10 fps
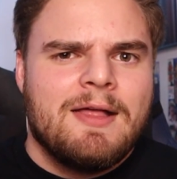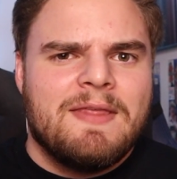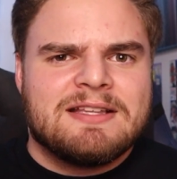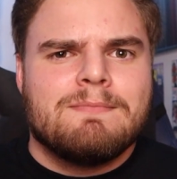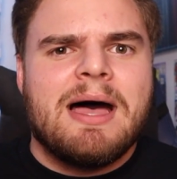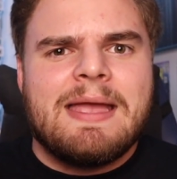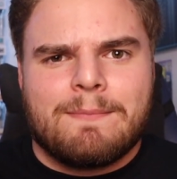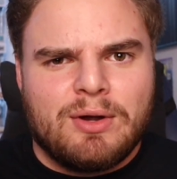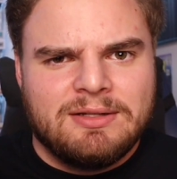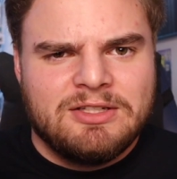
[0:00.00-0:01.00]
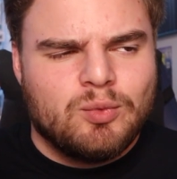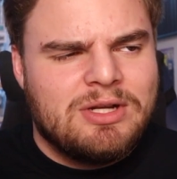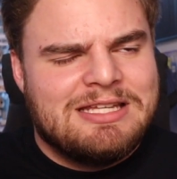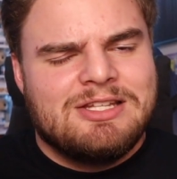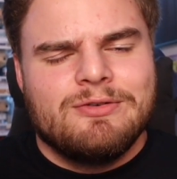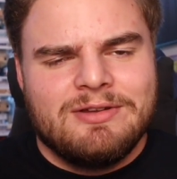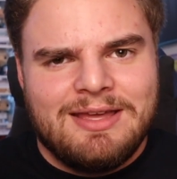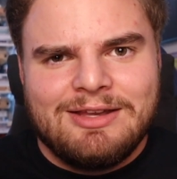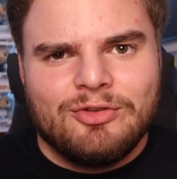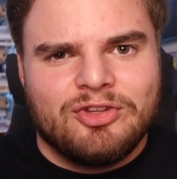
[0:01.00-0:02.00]
that's my apprentice. What are you doing,
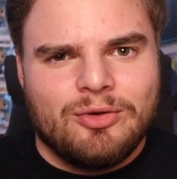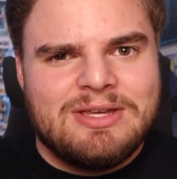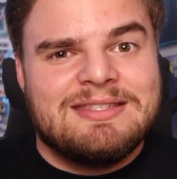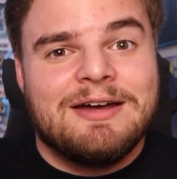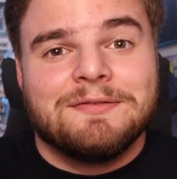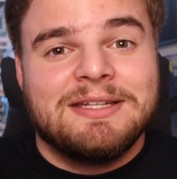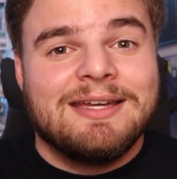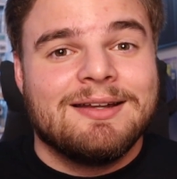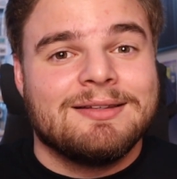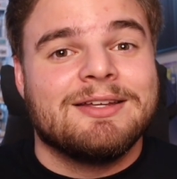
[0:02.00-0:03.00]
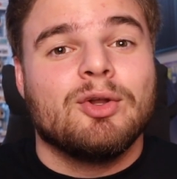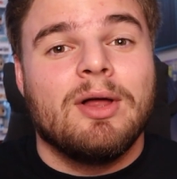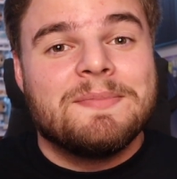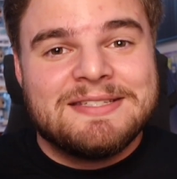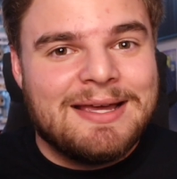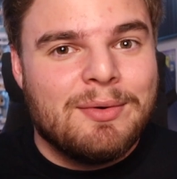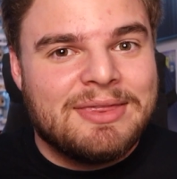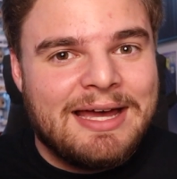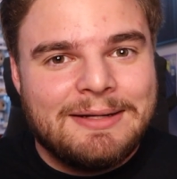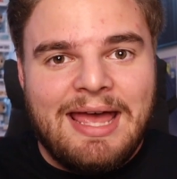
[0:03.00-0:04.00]
Daniel? So he's definitely getting a little upset
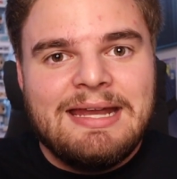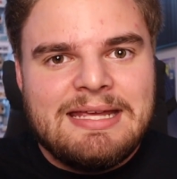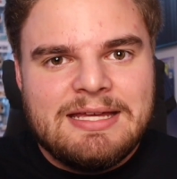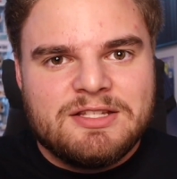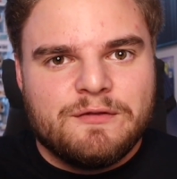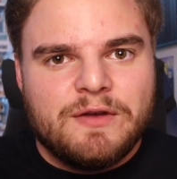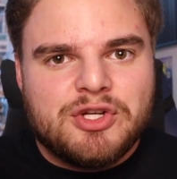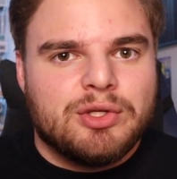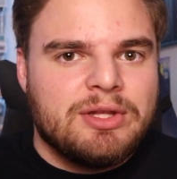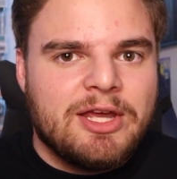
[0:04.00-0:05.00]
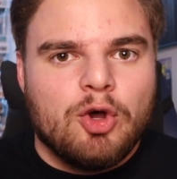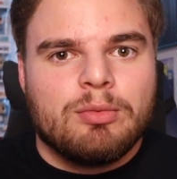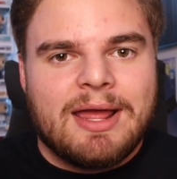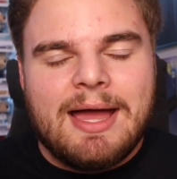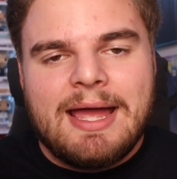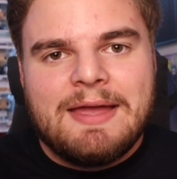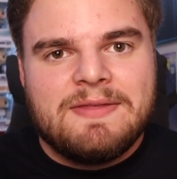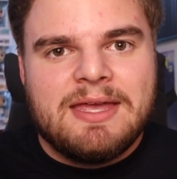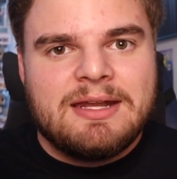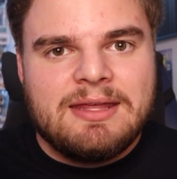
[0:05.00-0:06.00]
with that. Kenny is officially Cobra Kai at
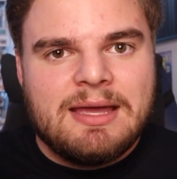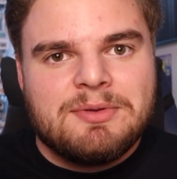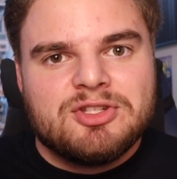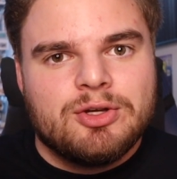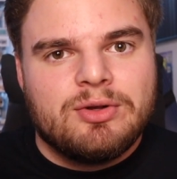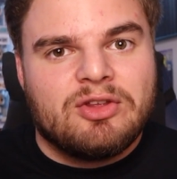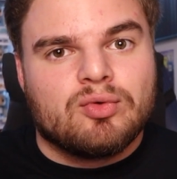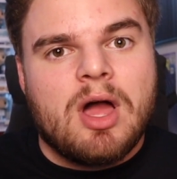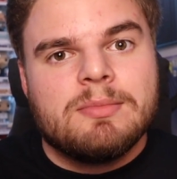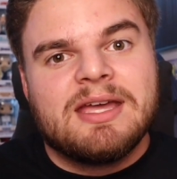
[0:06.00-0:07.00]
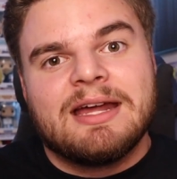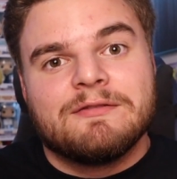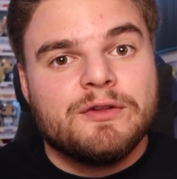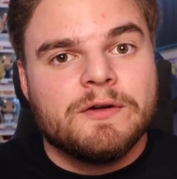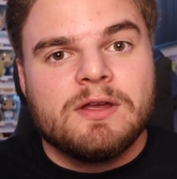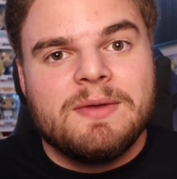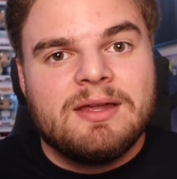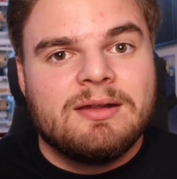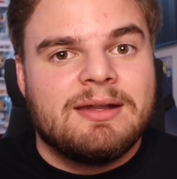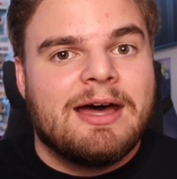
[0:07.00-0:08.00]
the end of the episode as Robby kind of took him
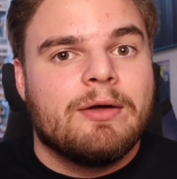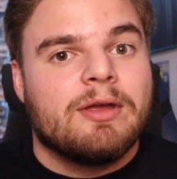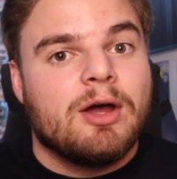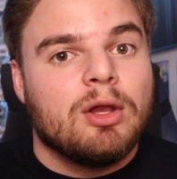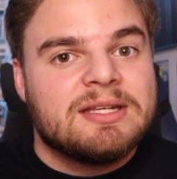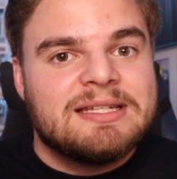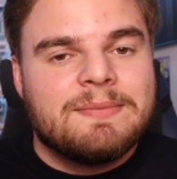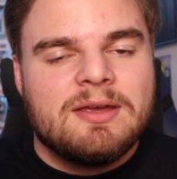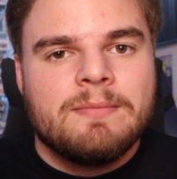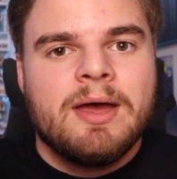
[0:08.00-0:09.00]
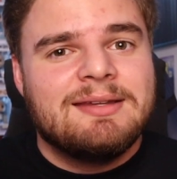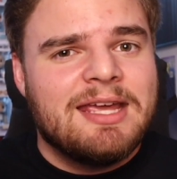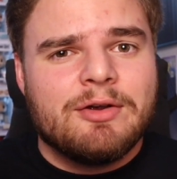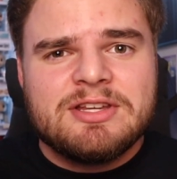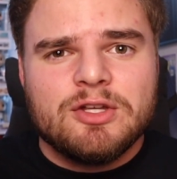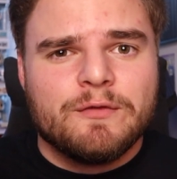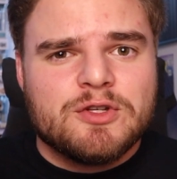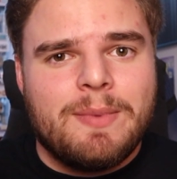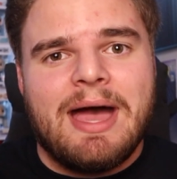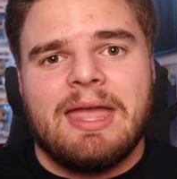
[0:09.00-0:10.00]
in, and now they all accept him. And Terry
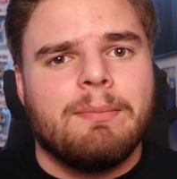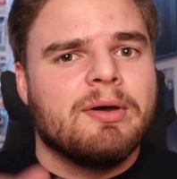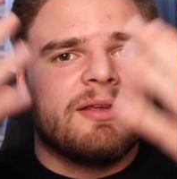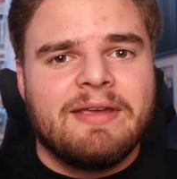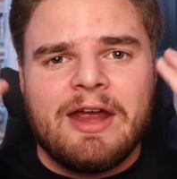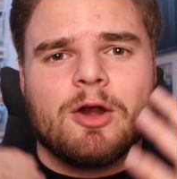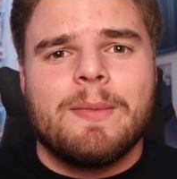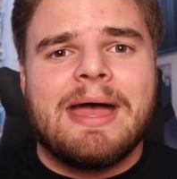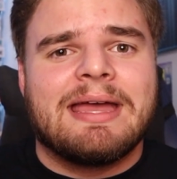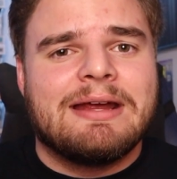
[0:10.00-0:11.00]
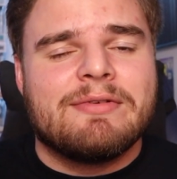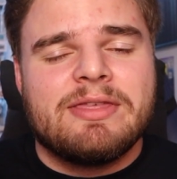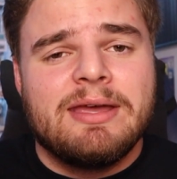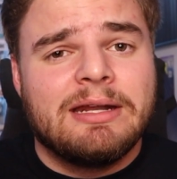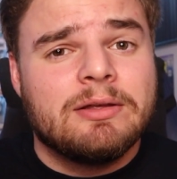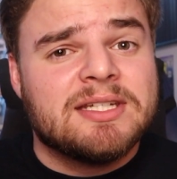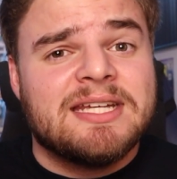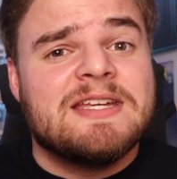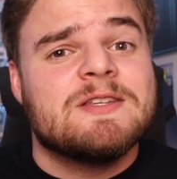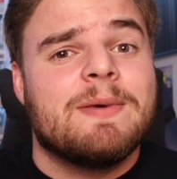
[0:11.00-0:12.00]
Silver's back. He put his hair back and everything, and it looks
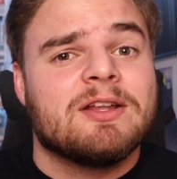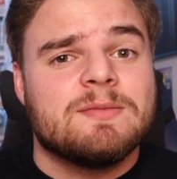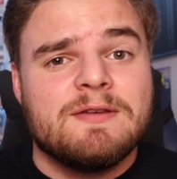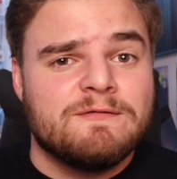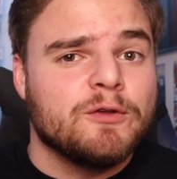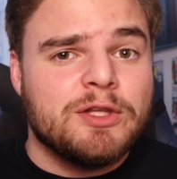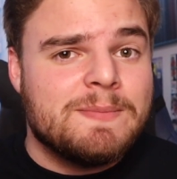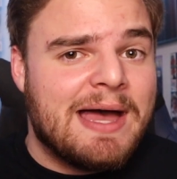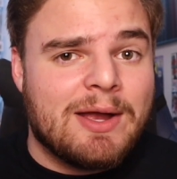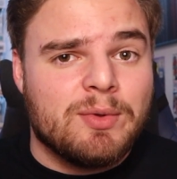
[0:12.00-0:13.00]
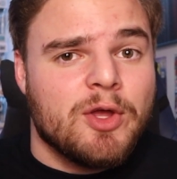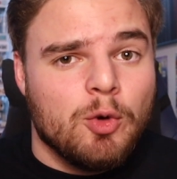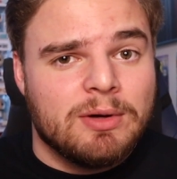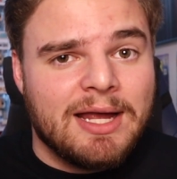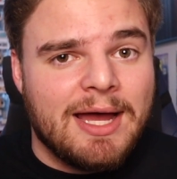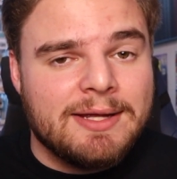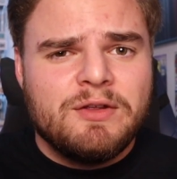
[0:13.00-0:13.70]
like he's about to be fully back with Cobra Kai.